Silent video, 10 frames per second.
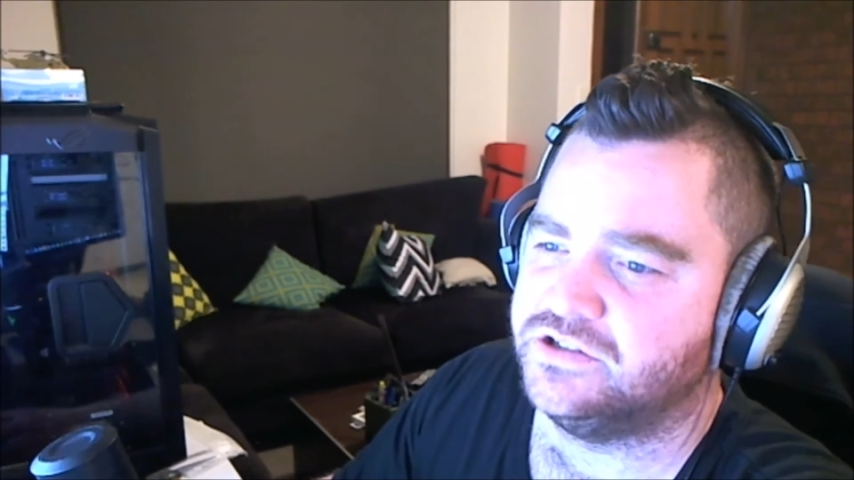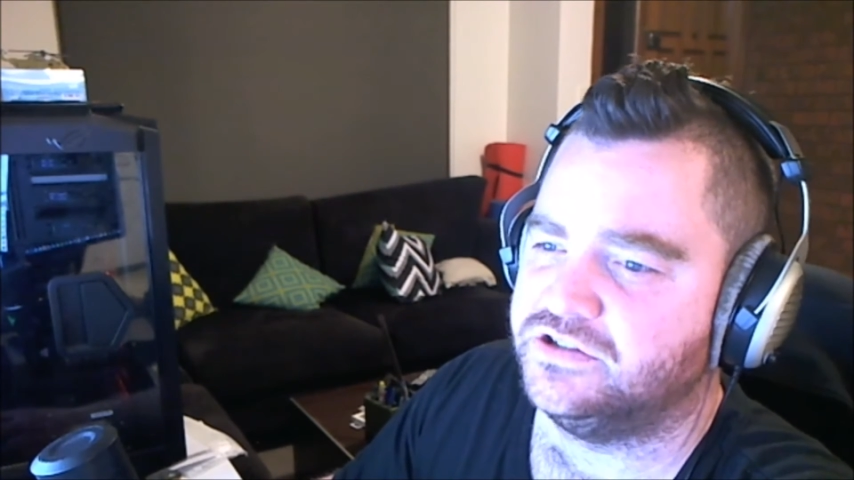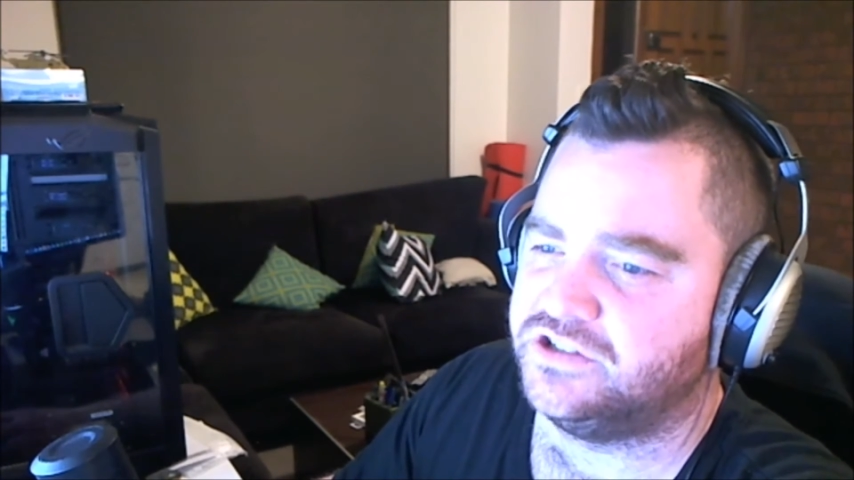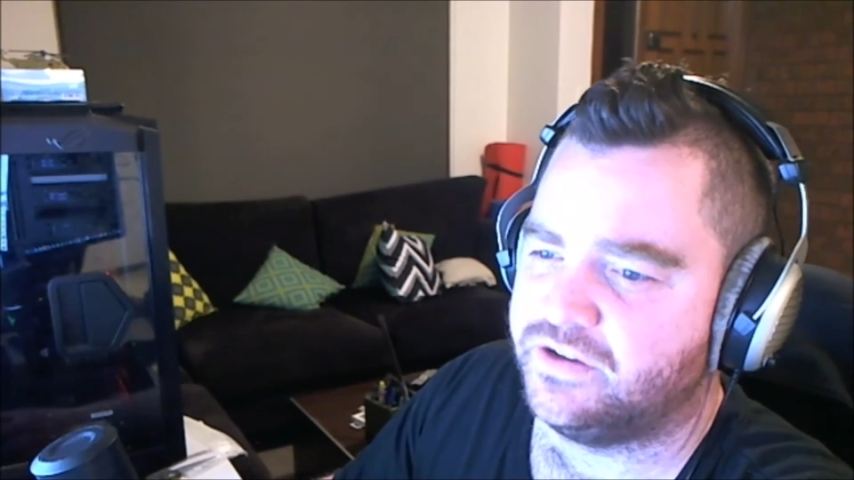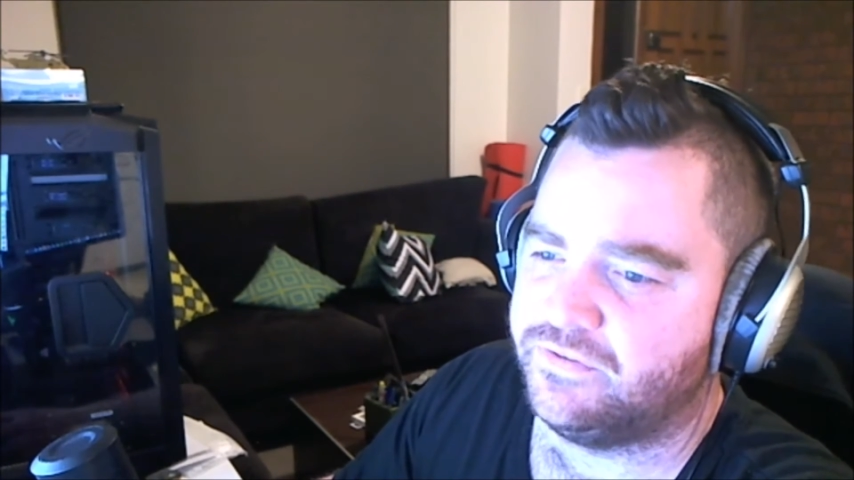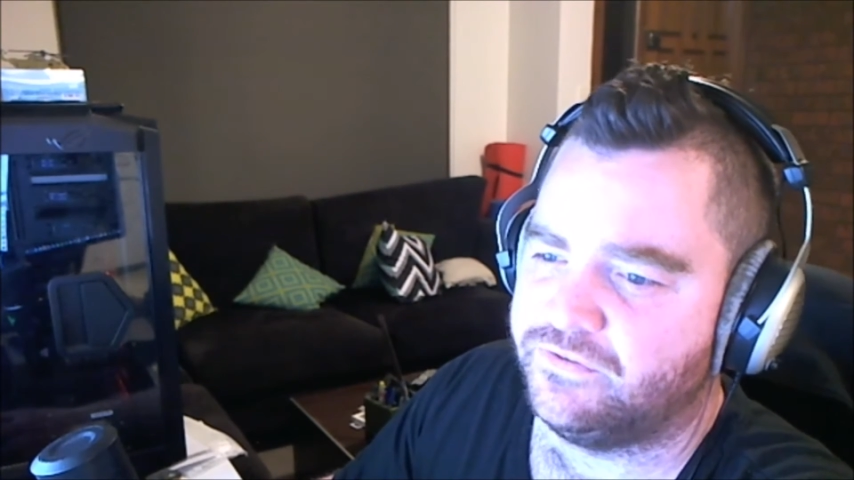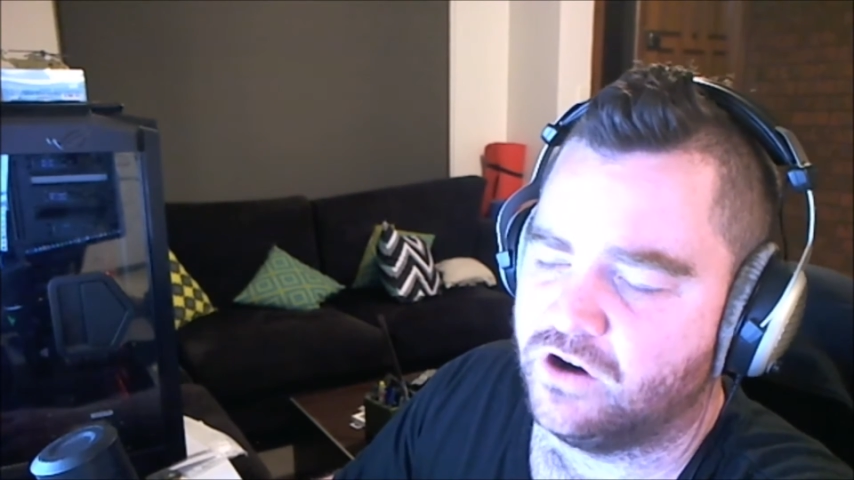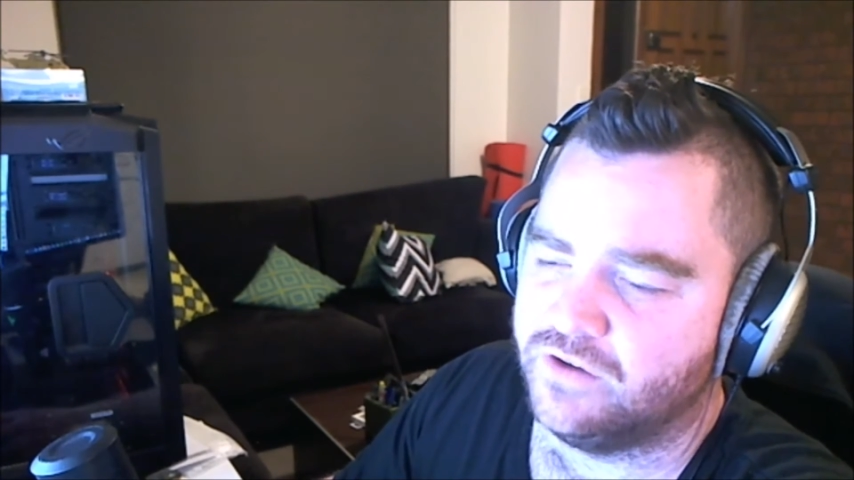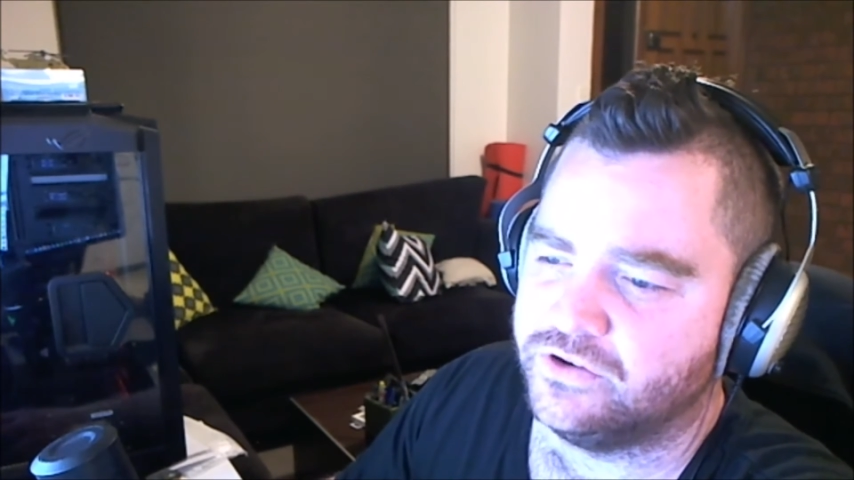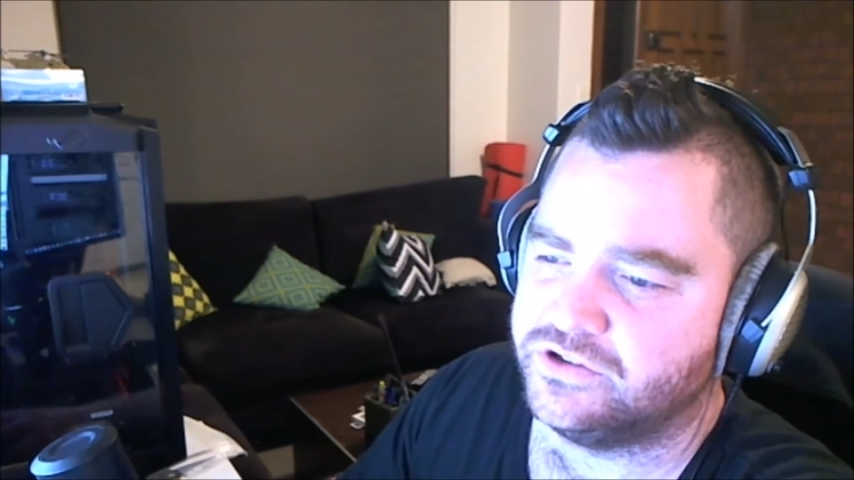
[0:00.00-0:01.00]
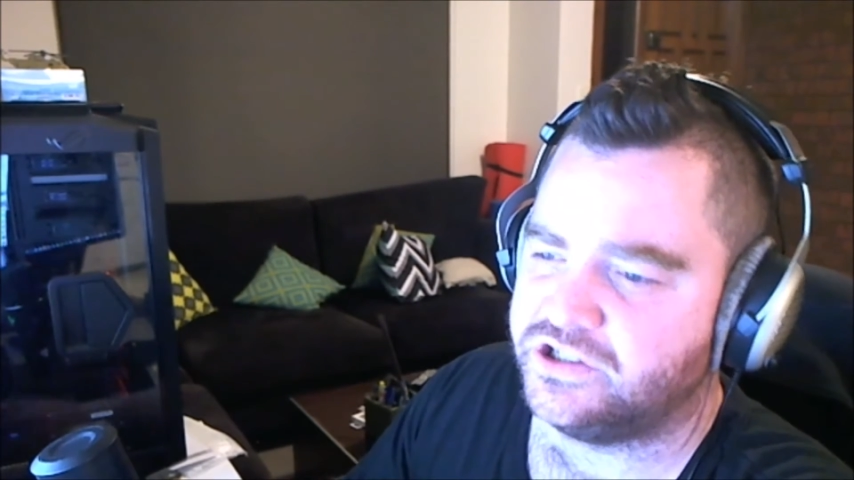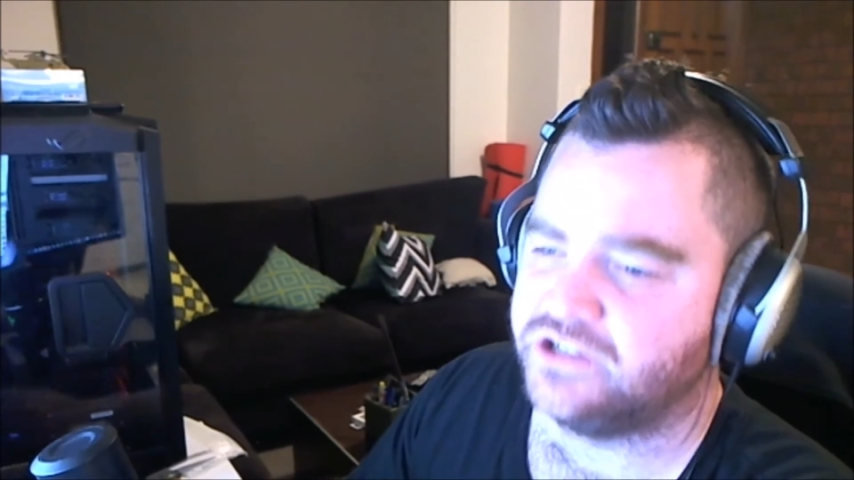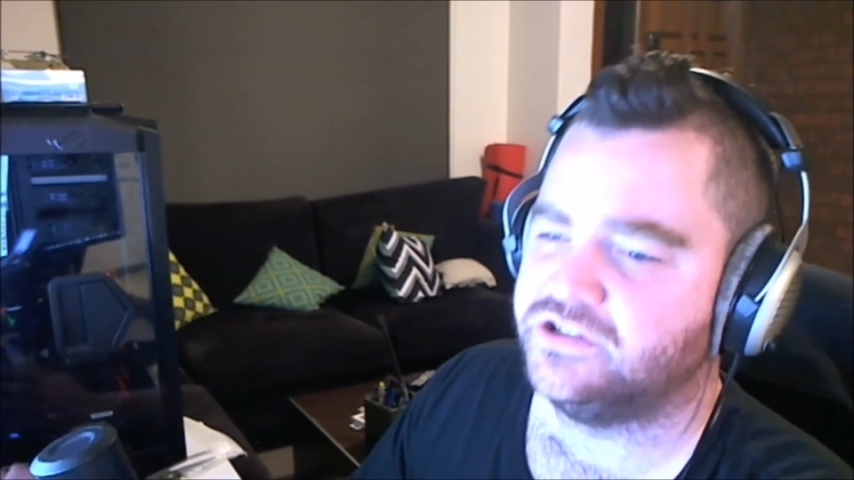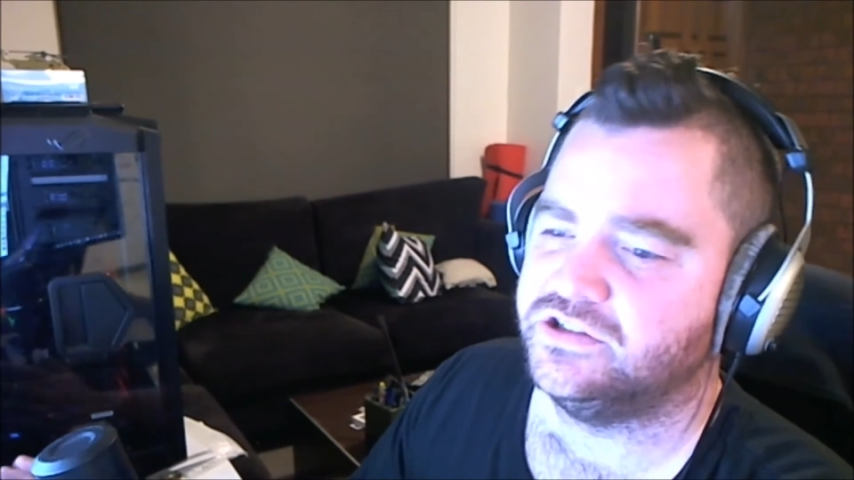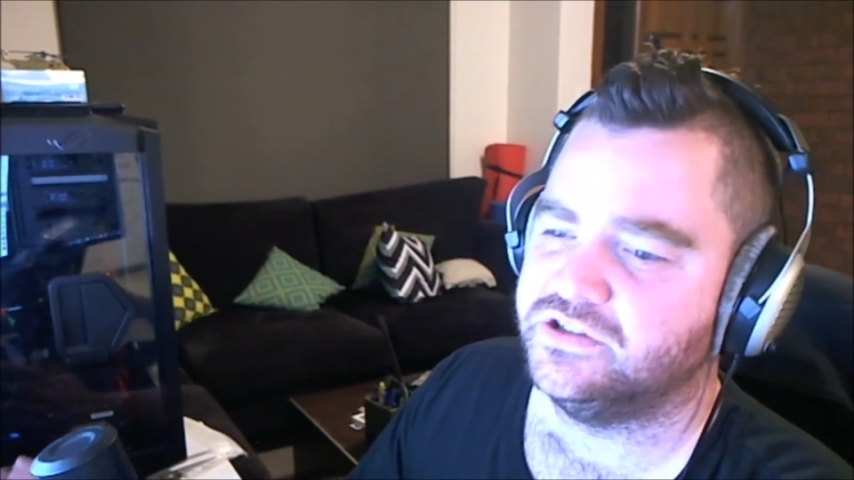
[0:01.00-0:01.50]

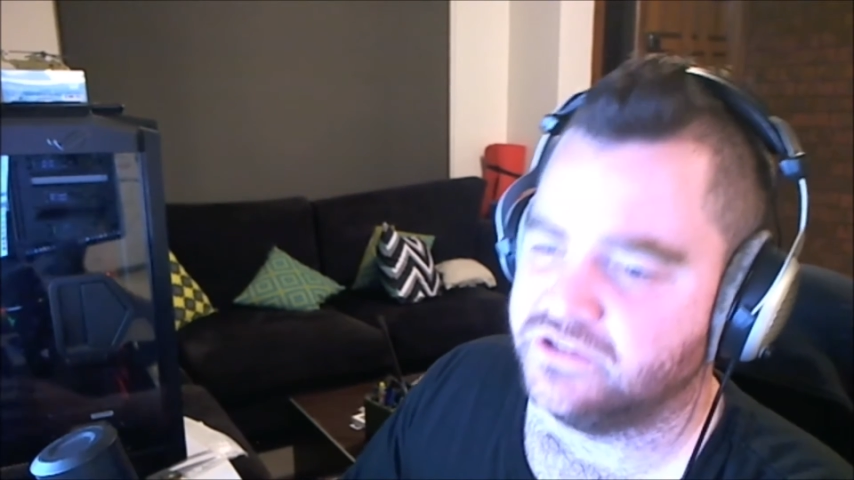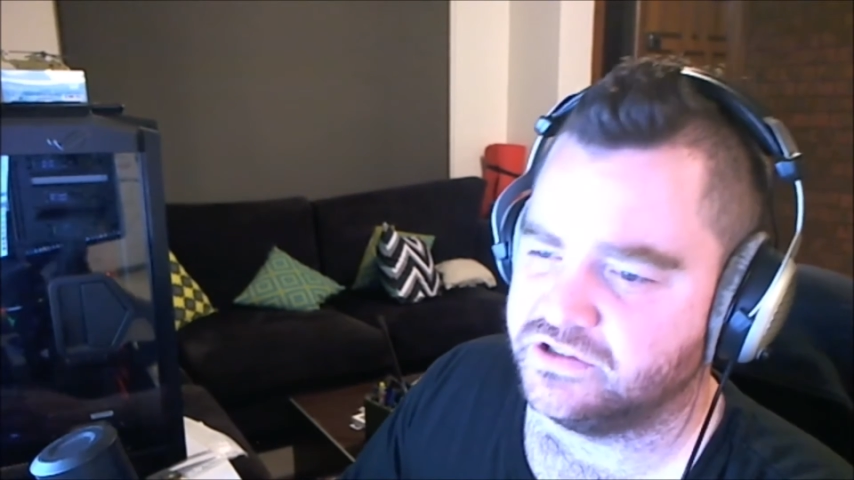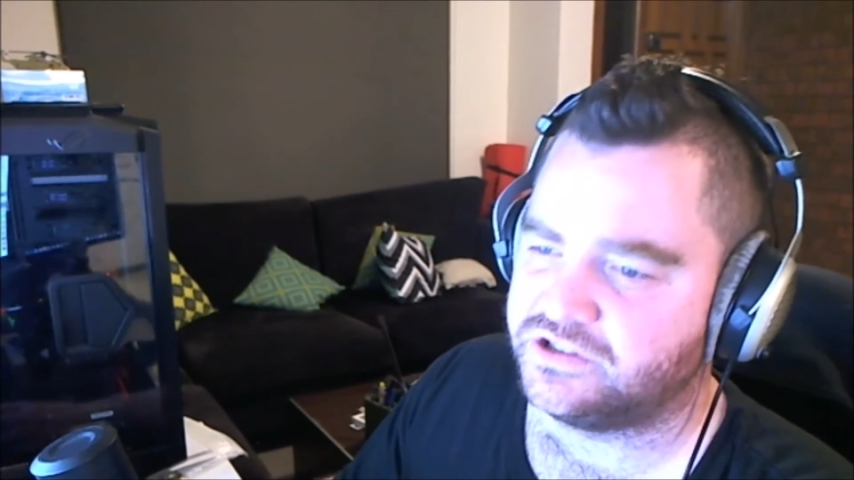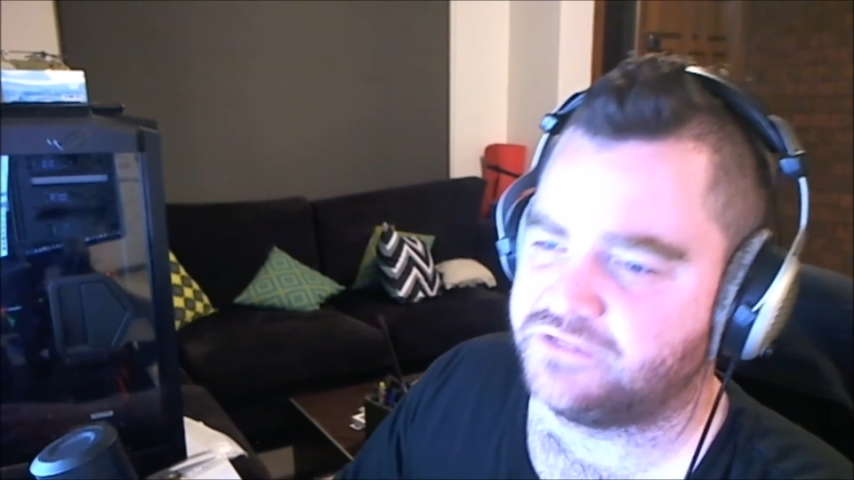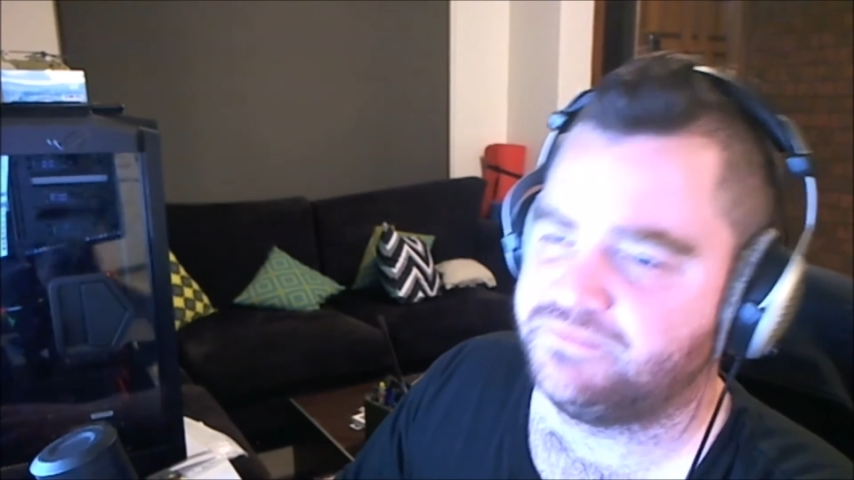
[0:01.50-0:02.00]
7506s,